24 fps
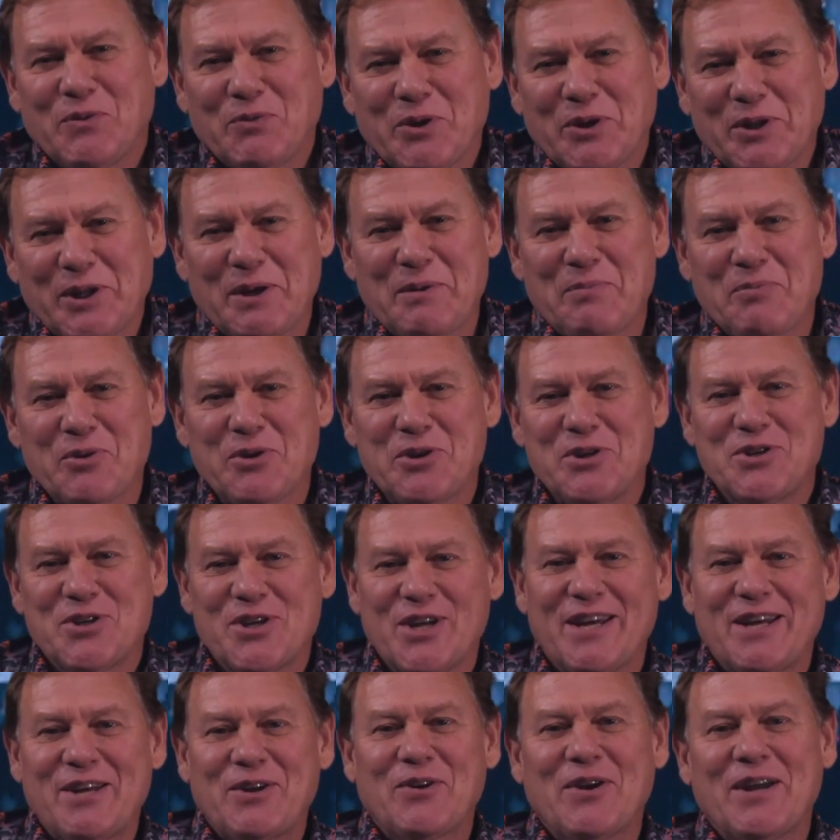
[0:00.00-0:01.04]
Really
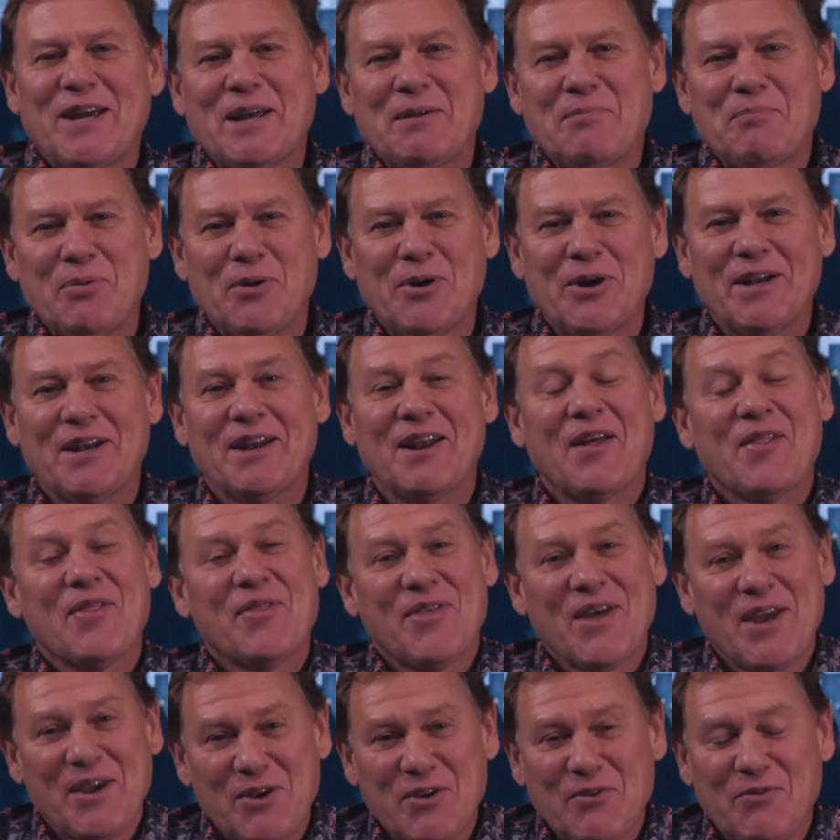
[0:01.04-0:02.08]
appreciate your input.
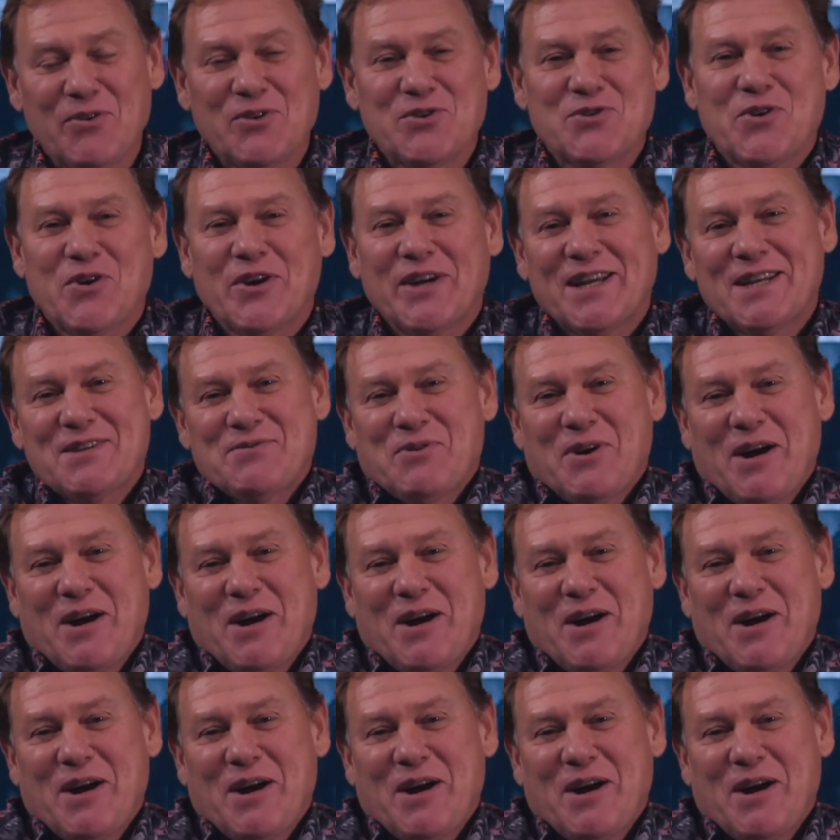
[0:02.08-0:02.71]
Thank you for joining us.